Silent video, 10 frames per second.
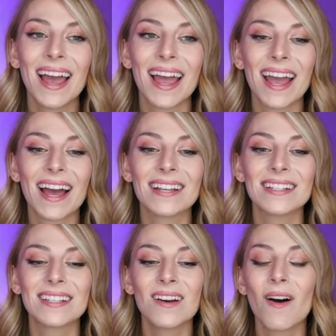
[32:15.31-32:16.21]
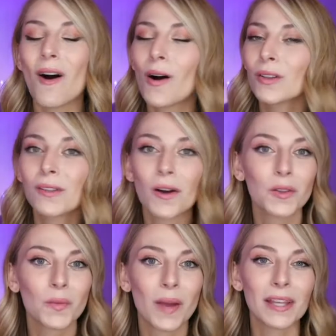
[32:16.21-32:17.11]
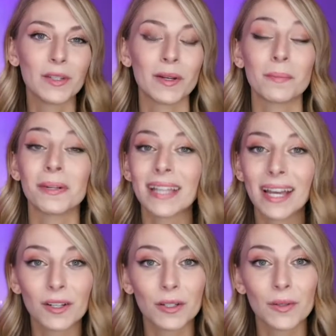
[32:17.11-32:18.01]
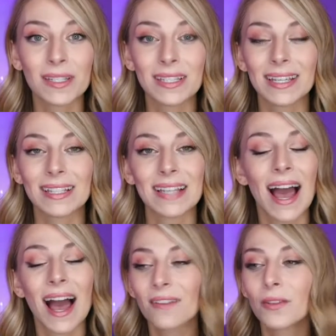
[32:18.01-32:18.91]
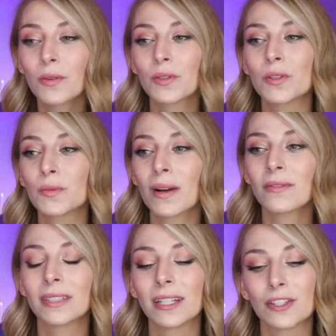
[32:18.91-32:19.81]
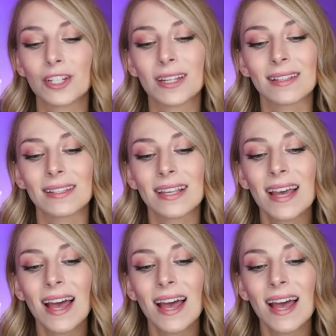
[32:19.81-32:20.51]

And all along the way, you can plant new seeds, have those new revelations,